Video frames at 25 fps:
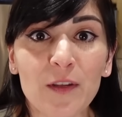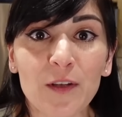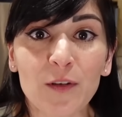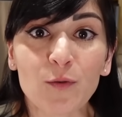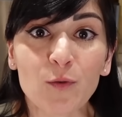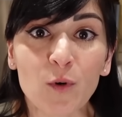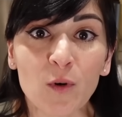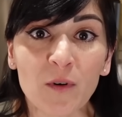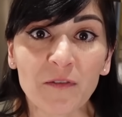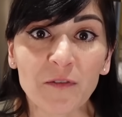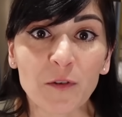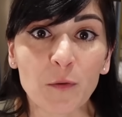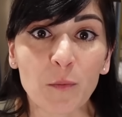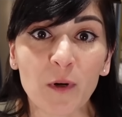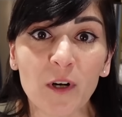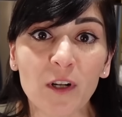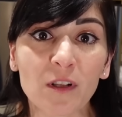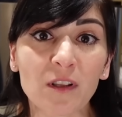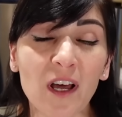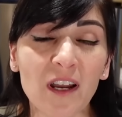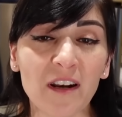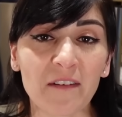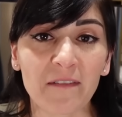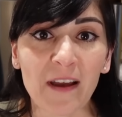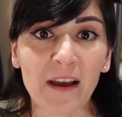you don't have to put a
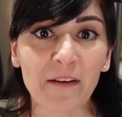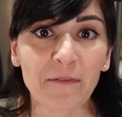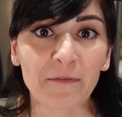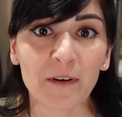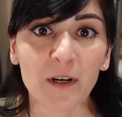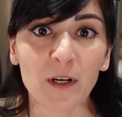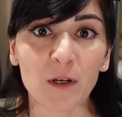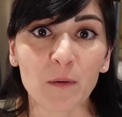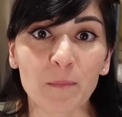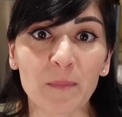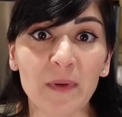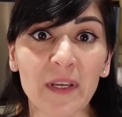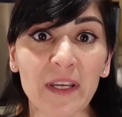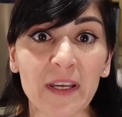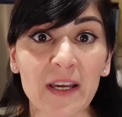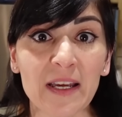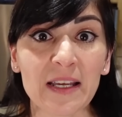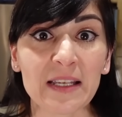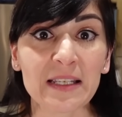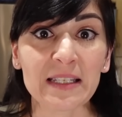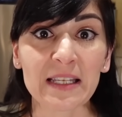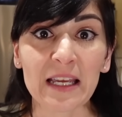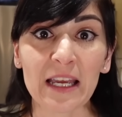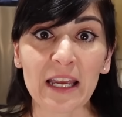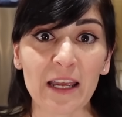lot of effort
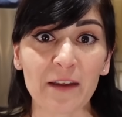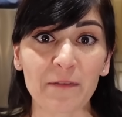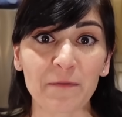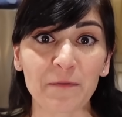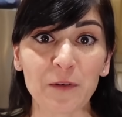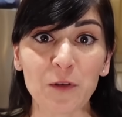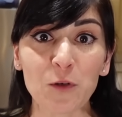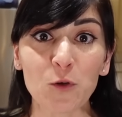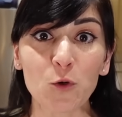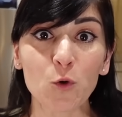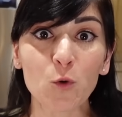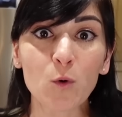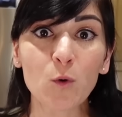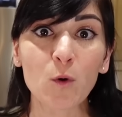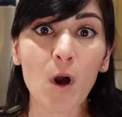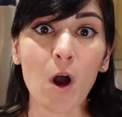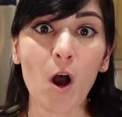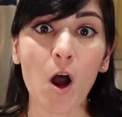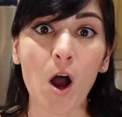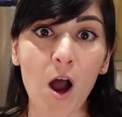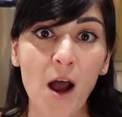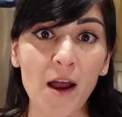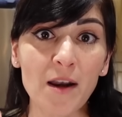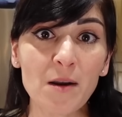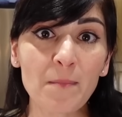because if you
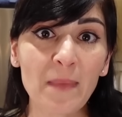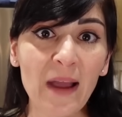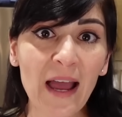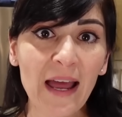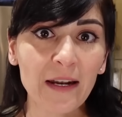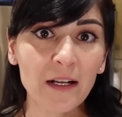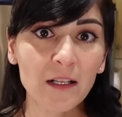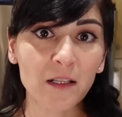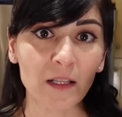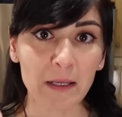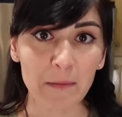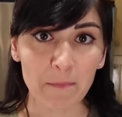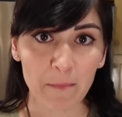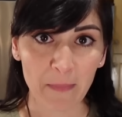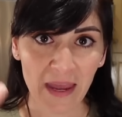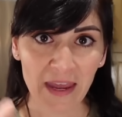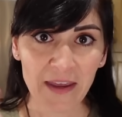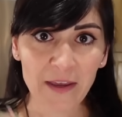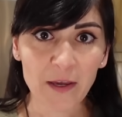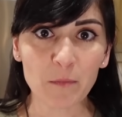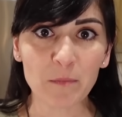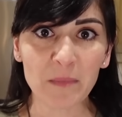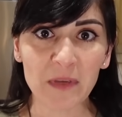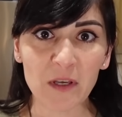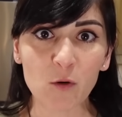automatically
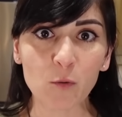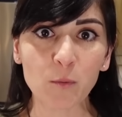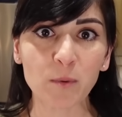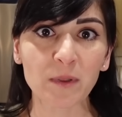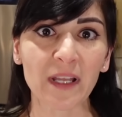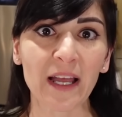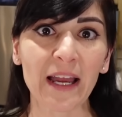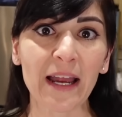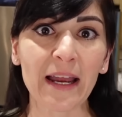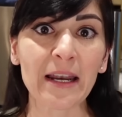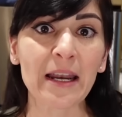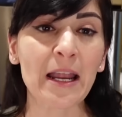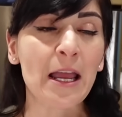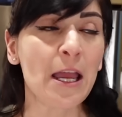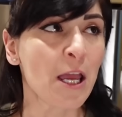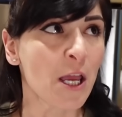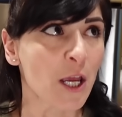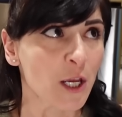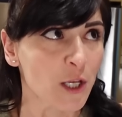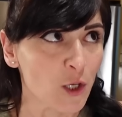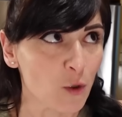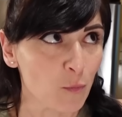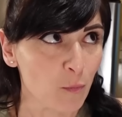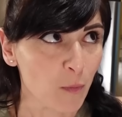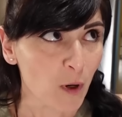make a meal plan,
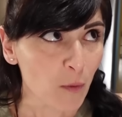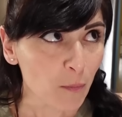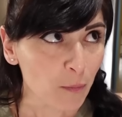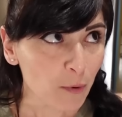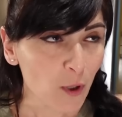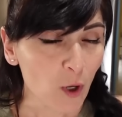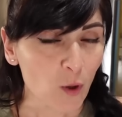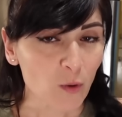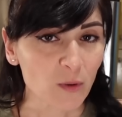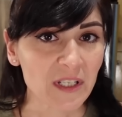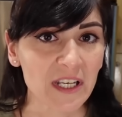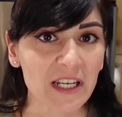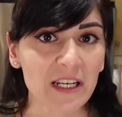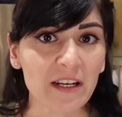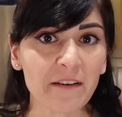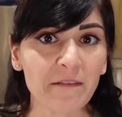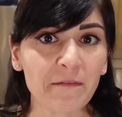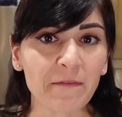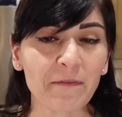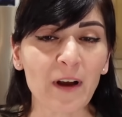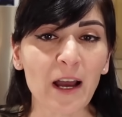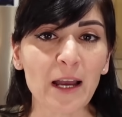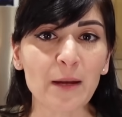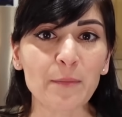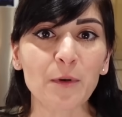you put protein and
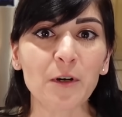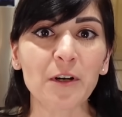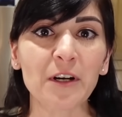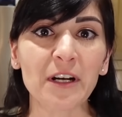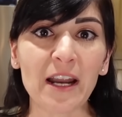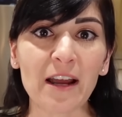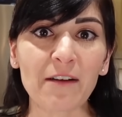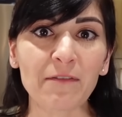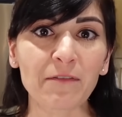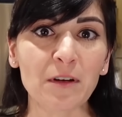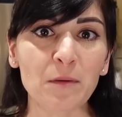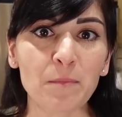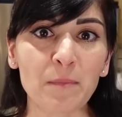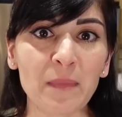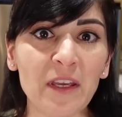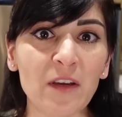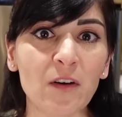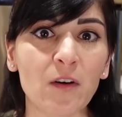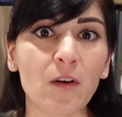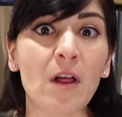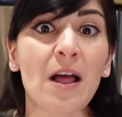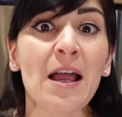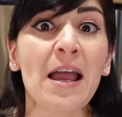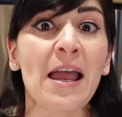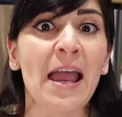fiber at every
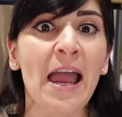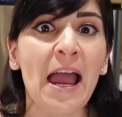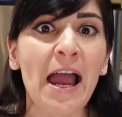meal,